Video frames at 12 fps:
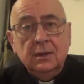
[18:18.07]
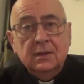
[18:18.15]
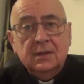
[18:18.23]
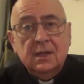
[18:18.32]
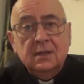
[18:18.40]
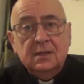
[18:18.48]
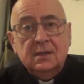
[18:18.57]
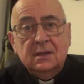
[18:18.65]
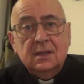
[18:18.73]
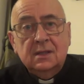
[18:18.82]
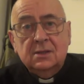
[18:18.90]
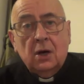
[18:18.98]
since
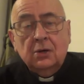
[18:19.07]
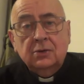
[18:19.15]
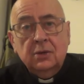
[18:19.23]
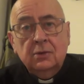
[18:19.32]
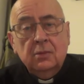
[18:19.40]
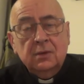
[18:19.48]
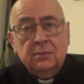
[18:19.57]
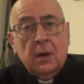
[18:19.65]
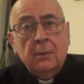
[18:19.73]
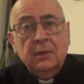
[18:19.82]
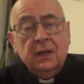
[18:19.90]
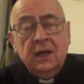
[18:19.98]
this doctrine was
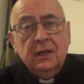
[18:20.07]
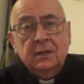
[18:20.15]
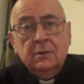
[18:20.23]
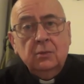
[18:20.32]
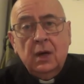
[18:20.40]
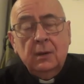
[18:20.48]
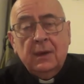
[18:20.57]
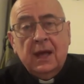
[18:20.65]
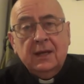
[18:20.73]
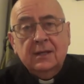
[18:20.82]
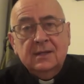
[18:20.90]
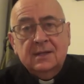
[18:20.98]
promulgated way
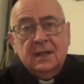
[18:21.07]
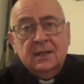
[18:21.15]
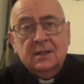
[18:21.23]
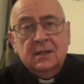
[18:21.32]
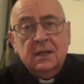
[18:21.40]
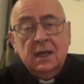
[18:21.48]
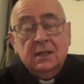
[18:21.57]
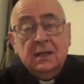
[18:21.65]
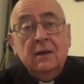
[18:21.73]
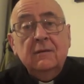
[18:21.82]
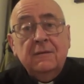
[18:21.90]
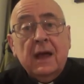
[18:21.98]
back in sixty-eight.
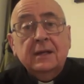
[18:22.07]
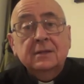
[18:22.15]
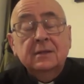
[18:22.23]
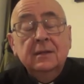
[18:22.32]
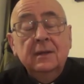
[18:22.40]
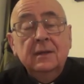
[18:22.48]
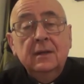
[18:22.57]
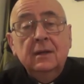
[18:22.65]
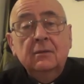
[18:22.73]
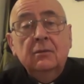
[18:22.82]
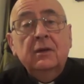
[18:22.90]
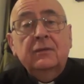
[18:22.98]
In fact,
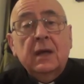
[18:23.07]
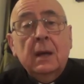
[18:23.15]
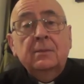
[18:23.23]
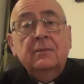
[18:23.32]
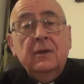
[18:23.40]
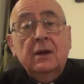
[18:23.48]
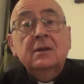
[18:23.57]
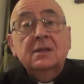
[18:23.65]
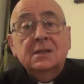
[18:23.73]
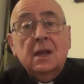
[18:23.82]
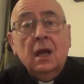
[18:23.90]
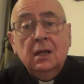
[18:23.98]
we've kept very
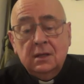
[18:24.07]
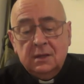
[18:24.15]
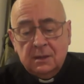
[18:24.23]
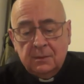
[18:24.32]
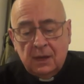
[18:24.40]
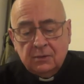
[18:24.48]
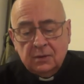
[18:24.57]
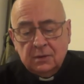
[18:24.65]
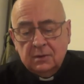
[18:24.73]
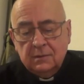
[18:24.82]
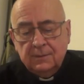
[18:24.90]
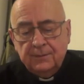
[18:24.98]
silent about it.